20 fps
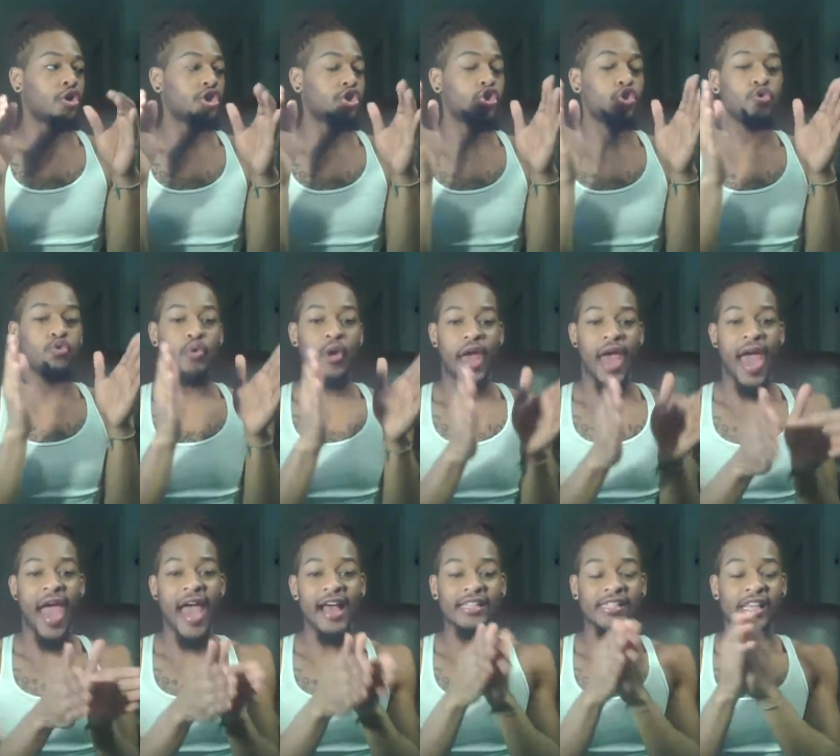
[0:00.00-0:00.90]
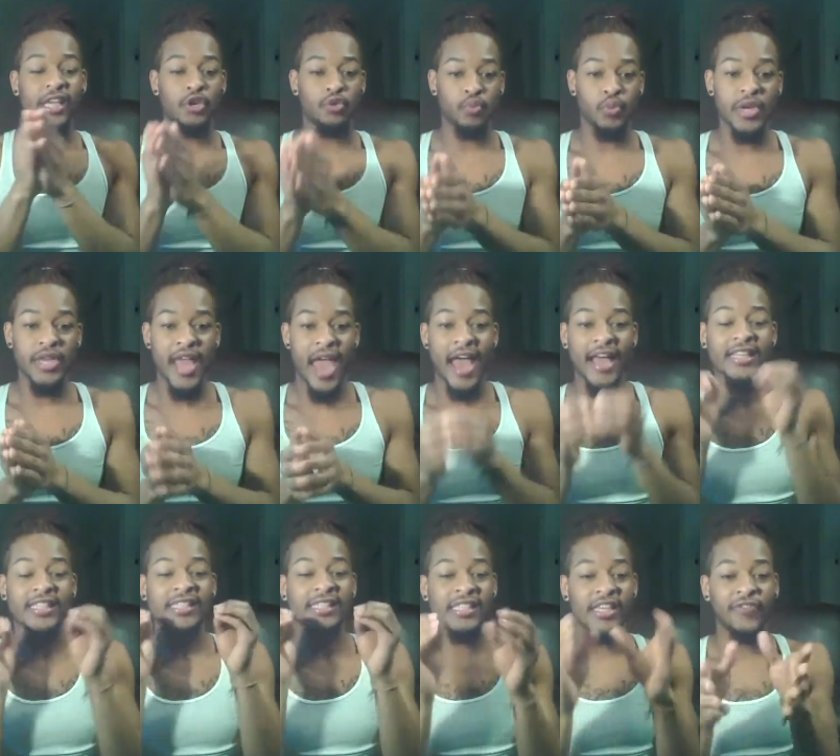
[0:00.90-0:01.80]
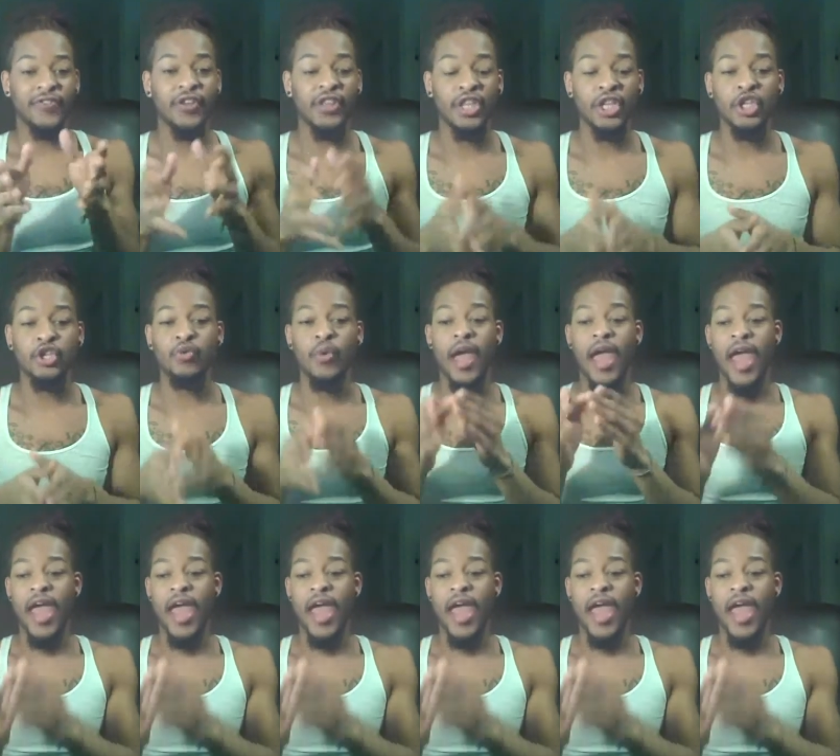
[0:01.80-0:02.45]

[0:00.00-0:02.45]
to act and react different than you.